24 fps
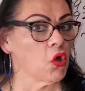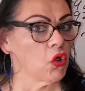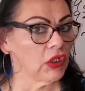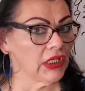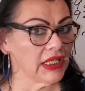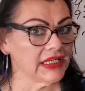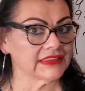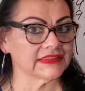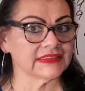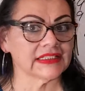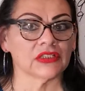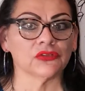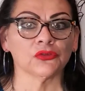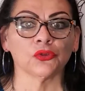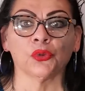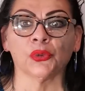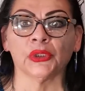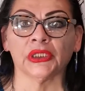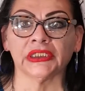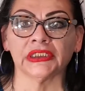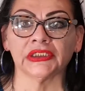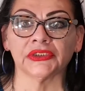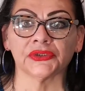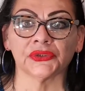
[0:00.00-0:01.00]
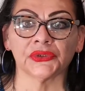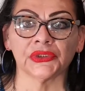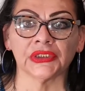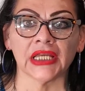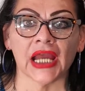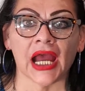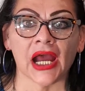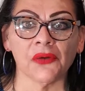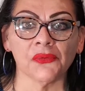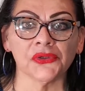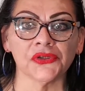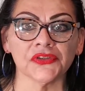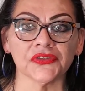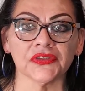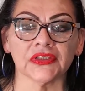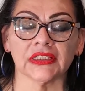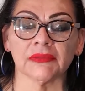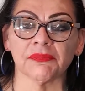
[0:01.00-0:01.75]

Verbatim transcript: less than 23 hours.